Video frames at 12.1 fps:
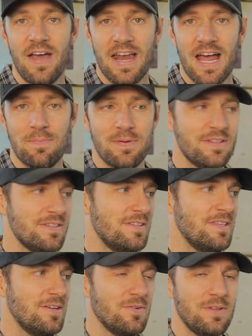that happens,
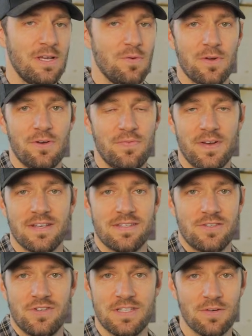the only real fix
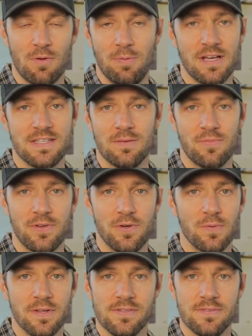is just to replace them with new
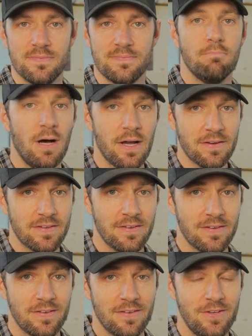ones.
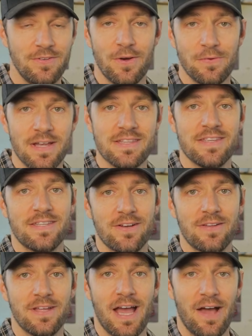But you don't
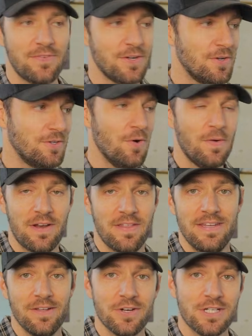necessarily have to go into the
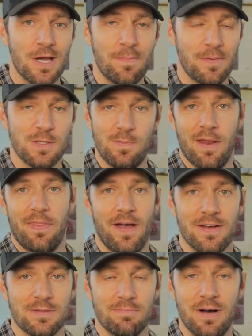dealership and spend
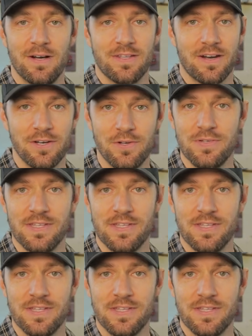$1,000 on a new